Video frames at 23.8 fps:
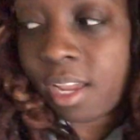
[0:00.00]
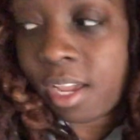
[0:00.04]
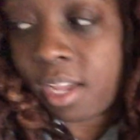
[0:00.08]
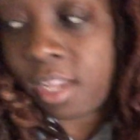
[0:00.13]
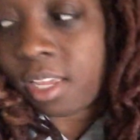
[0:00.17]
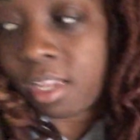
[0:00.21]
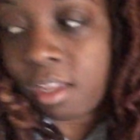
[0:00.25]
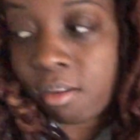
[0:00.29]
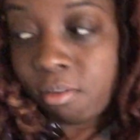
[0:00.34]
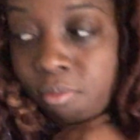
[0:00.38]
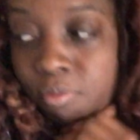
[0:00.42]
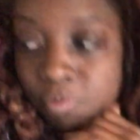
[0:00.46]
How
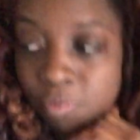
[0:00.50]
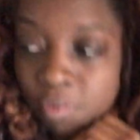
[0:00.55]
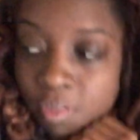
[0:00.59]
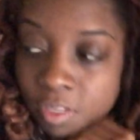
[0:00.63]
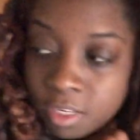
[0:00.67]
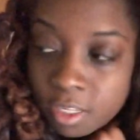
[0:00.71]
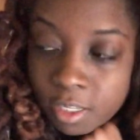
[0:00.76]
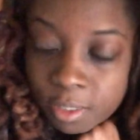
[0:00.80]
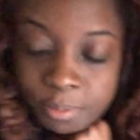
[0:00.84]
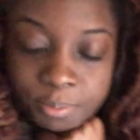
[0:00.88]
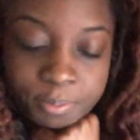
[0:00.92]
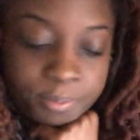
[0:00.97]
y'all
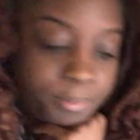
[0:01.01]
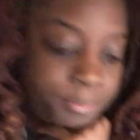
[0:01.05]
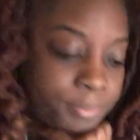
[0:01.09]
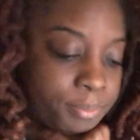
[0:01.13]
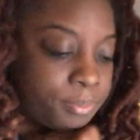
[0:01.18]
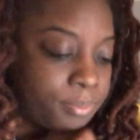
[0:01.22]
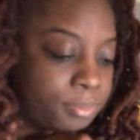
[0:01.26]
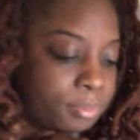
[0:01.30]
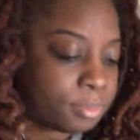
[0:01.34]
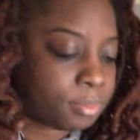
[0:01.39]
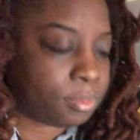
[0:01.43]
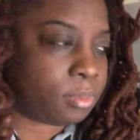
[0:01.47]
feeling?
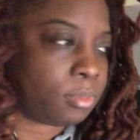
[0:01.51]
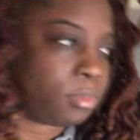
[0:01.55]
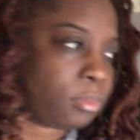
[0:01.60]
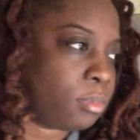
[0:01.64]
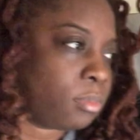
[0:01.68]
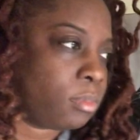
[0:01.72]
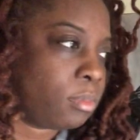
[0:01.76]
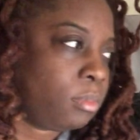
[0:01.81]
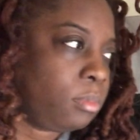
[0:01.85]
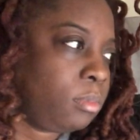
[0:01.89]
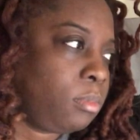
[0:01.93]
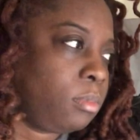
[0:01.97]

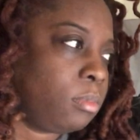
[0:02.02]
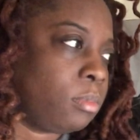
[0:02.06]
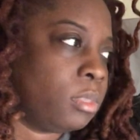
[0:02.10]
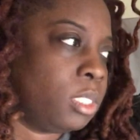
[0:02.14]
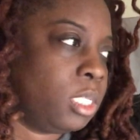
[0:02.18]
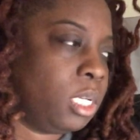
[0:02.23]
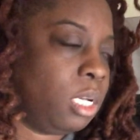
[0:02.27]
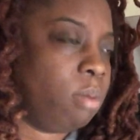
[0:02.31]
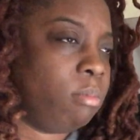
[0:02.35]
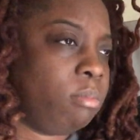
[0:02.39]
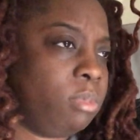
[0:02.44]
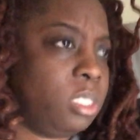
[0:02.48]

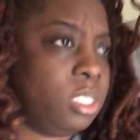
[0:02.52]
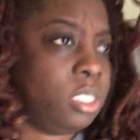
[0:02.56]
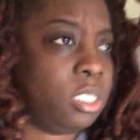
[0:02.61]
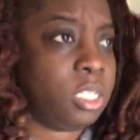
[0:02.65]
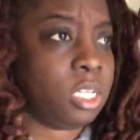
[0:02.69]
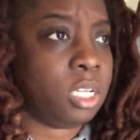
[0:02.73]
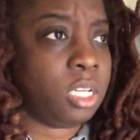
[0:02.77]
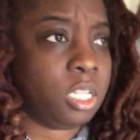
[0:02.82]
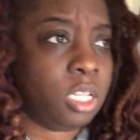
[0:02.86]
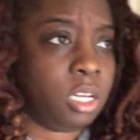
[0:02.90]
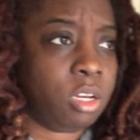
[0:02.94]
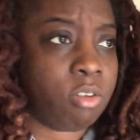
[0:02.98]
I'm
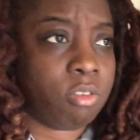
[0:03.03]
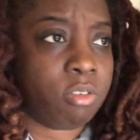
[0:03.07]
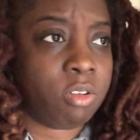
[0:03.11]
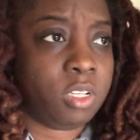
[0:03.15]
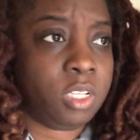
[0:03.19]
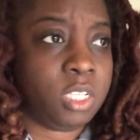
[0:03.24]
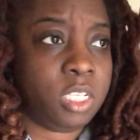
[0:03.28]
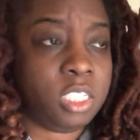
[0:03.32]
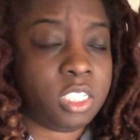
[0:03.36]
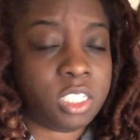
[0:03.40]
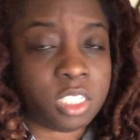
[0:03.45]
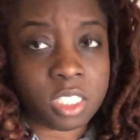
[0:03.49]
just
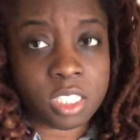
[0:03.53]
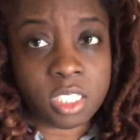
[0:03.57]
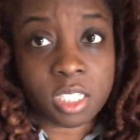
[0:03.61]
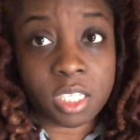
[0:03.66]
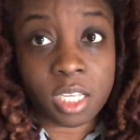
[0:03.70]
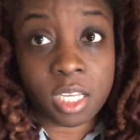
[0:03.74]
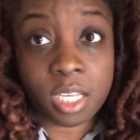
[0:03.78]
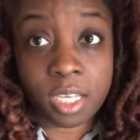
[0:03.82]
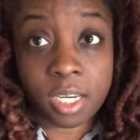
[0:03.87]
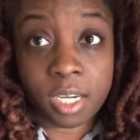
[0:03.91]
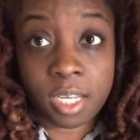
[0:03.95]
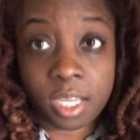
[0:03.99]
literally just
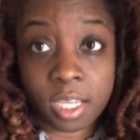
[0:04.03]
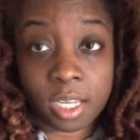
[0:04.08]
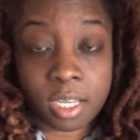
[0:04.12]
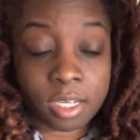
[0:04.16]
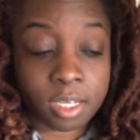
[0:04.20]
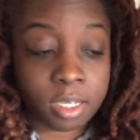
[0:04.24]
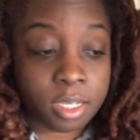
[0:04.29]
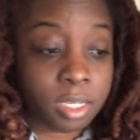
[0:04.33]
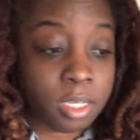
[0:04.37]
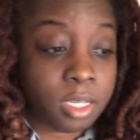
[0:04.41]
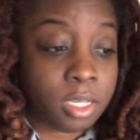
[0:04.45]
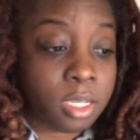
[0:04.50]
sitting here.
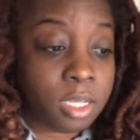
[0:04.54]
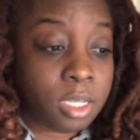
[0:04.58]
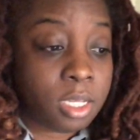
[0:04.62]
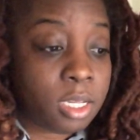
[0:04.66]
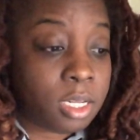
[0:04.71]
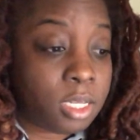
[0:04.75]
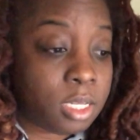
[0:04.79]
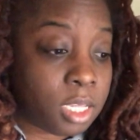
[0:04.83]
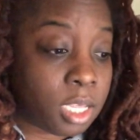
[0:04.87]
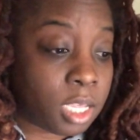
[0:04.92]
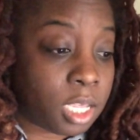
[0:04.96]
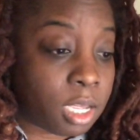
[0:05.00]

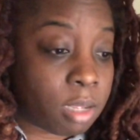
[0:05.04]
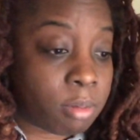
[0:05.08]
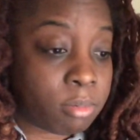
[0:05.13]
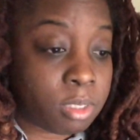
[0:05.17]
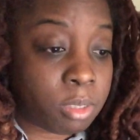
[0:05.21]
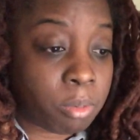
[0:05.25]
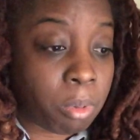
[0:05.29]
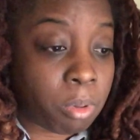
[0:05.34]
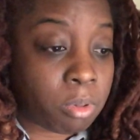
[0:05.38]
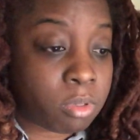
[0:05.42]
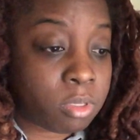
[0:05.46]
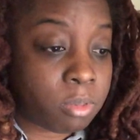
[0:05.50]
Like, I'm
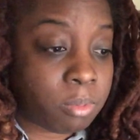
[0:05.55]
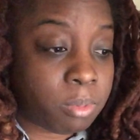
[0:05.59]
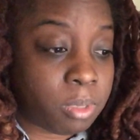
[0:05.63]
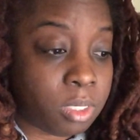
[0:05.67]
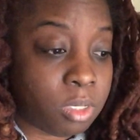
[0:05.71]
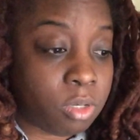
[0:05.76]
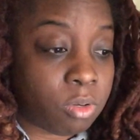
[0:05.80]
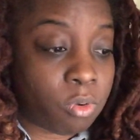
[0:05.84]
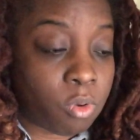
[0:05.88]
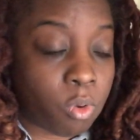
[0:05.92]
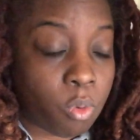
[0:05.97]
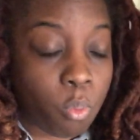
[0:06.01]
supposed to be
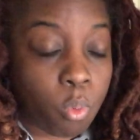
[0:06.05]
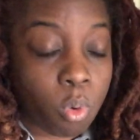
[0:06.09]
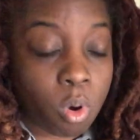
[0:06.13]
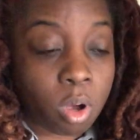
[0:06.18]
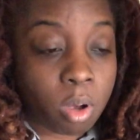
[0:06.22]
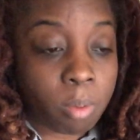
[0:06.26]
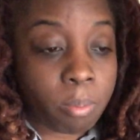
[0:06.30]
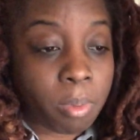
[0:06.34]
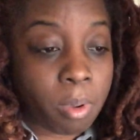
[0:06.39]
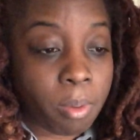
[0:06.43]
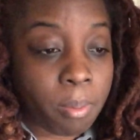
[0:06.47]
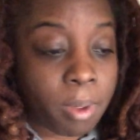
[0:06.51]
doing
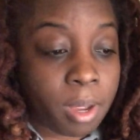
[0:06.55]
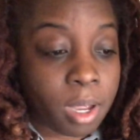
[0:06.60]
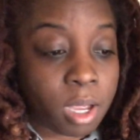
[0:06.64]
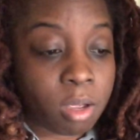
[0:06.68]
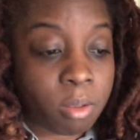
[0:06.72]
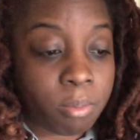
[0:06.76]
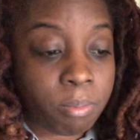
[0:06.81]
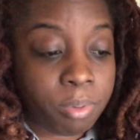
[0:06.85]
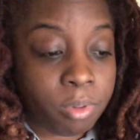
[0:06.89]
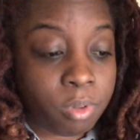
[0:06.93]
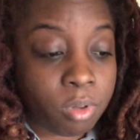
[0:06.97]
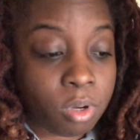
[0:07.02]
work, but my
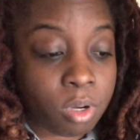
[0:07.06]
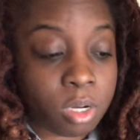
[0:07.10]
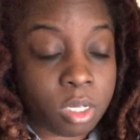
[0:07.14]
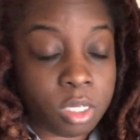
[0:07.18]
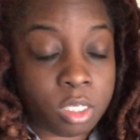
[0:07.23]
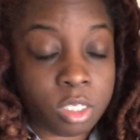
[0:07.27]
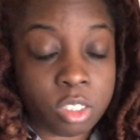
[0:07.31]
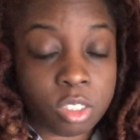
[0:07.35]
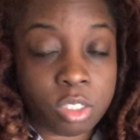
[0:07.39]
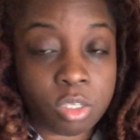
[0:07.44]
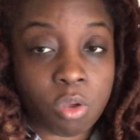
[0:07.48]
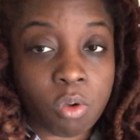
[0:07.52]
computer
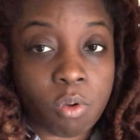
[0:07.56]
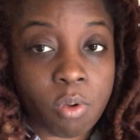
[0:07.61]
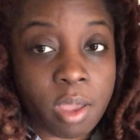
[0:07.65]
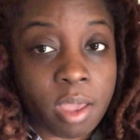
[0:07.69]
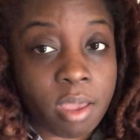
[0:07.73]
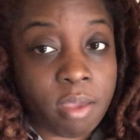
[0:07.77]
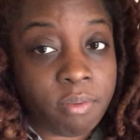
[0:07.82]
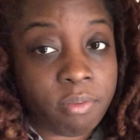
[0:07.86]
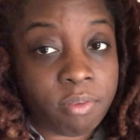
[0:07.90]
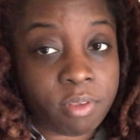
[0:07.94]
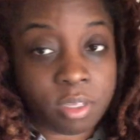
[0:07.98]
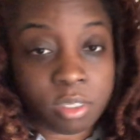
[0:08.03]
is so
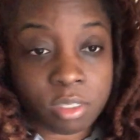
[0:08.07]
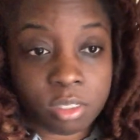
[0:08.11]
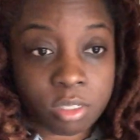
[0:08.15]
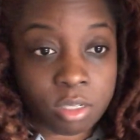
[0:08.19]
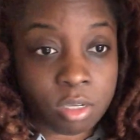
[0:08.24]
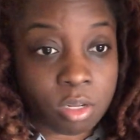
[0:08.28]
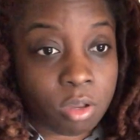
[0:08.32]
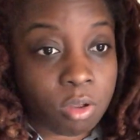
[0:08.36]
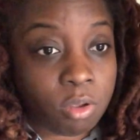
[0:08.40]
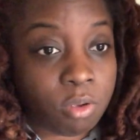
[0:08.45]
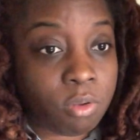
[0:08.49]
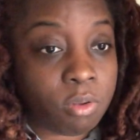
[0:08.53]
effing
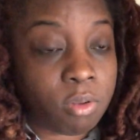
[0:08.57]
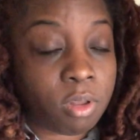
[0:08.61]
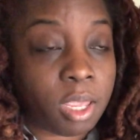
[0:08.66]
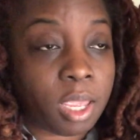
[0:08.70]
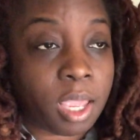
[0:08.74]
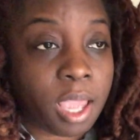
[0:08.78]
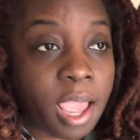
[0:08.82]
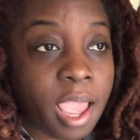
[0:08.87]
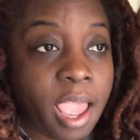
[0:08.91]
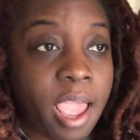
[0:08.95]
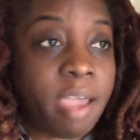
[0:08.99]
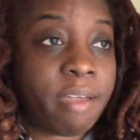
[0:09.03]
slow.
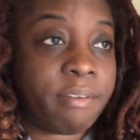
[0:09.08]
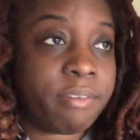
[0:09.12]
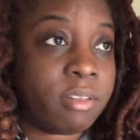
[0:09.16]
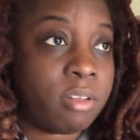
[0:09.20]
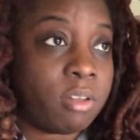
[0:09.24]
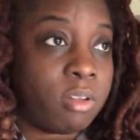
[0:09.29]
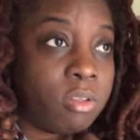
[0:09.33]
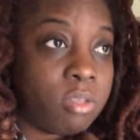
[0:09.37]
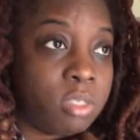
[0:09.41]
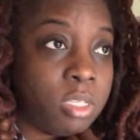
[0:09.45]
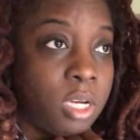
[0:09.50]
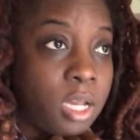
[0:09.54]
Like, I have to
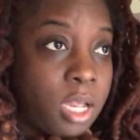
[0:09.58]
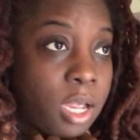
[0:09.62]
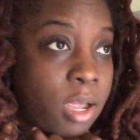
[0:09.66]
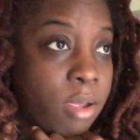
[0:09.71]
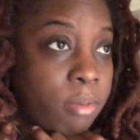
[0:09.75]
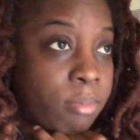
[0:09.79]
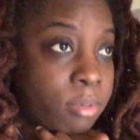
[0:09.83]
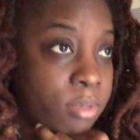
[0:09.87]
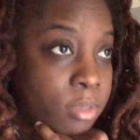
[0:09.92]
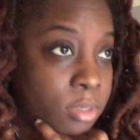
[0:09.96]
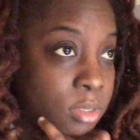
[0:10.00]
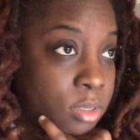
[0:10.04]
go to the
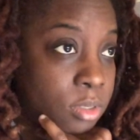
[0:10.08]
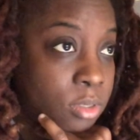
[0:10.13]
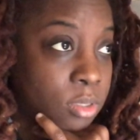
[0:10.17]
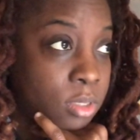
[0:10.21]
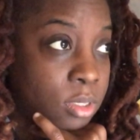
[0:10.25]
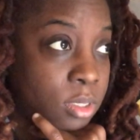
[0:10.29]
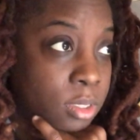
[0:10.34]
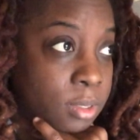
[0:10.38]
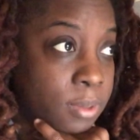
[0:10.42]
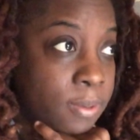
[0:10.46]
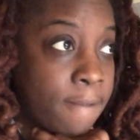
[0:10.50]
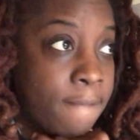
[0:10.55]
Apple
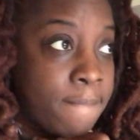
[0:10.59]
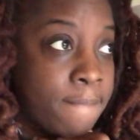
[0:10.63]
store.